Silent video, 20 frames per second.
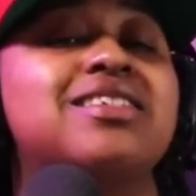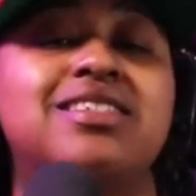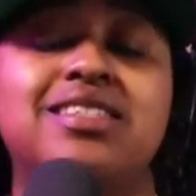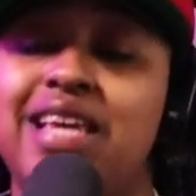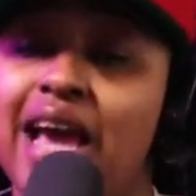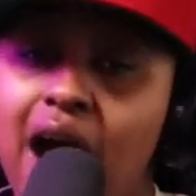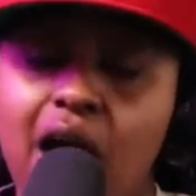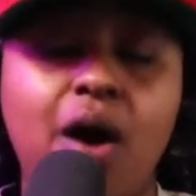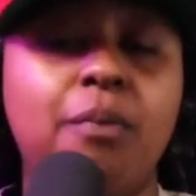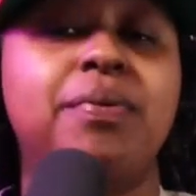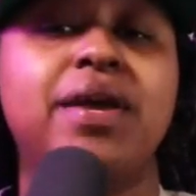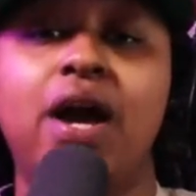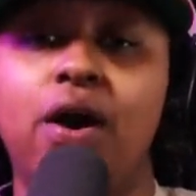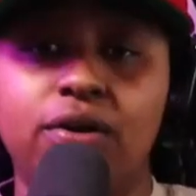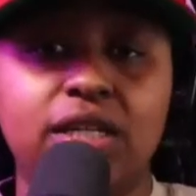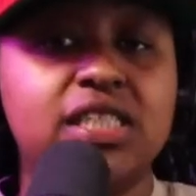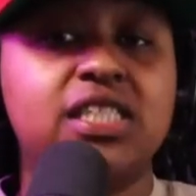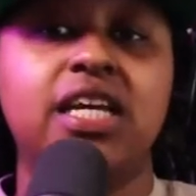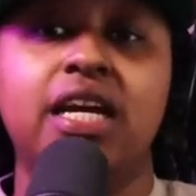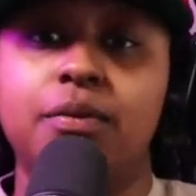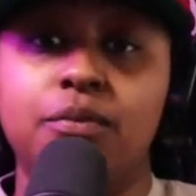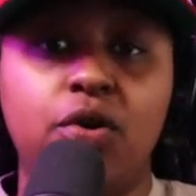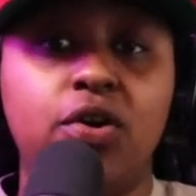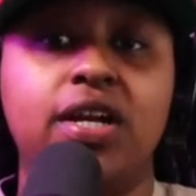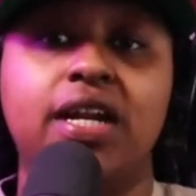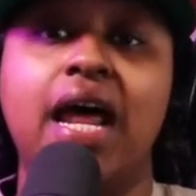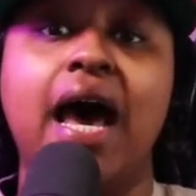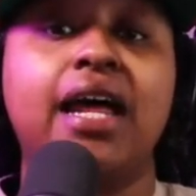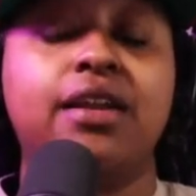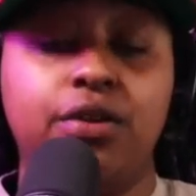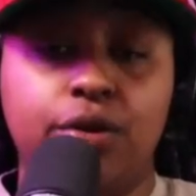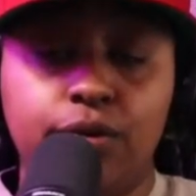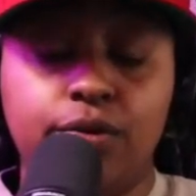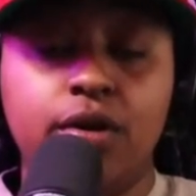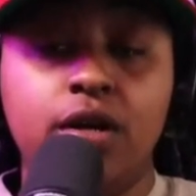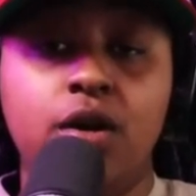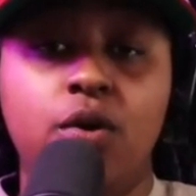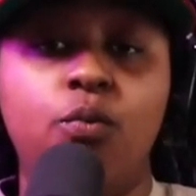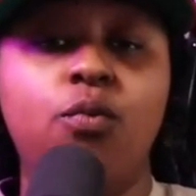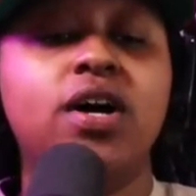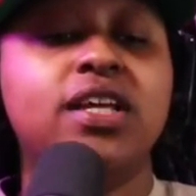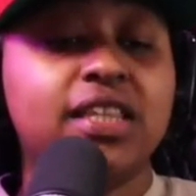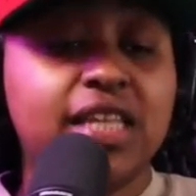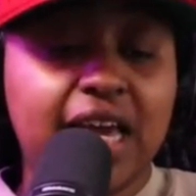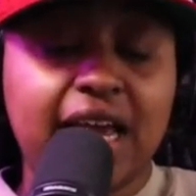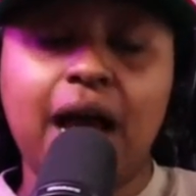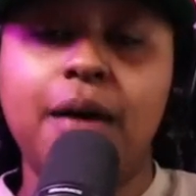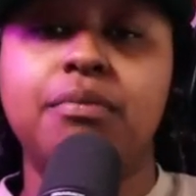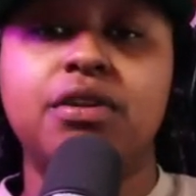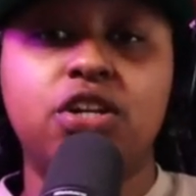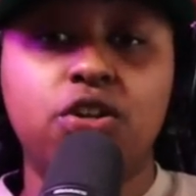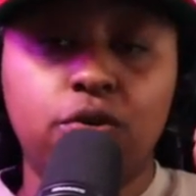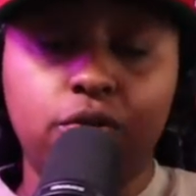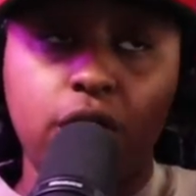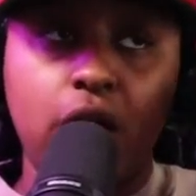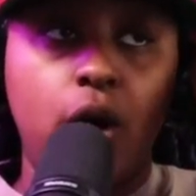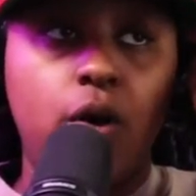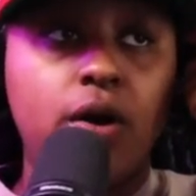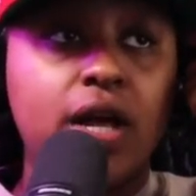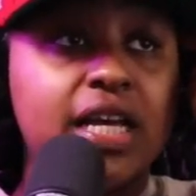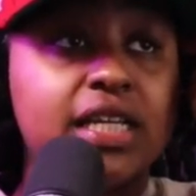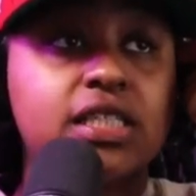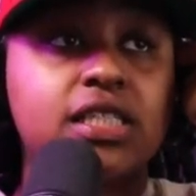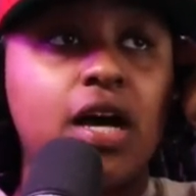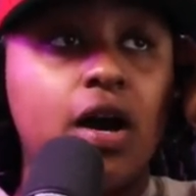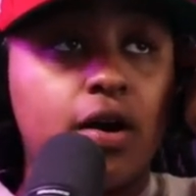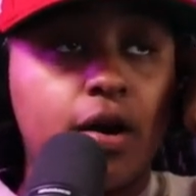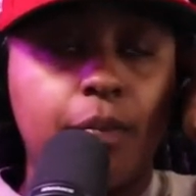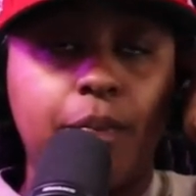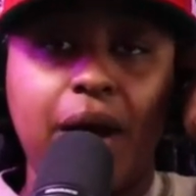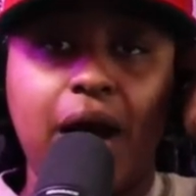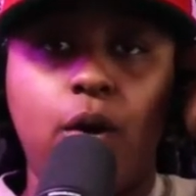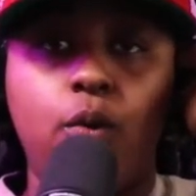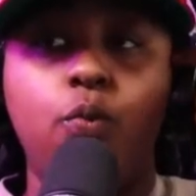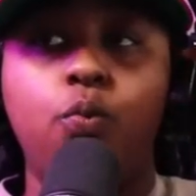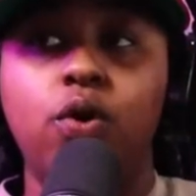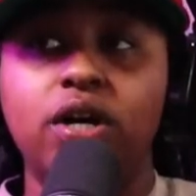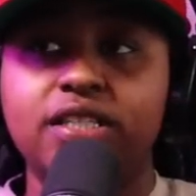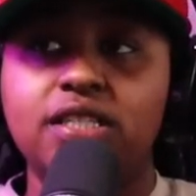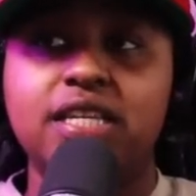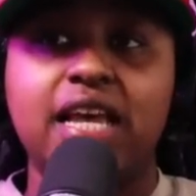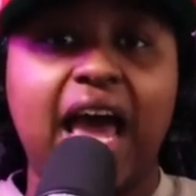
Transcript: Y'all be on his dick more than I do. One thing I'm gonna do though is talk about what's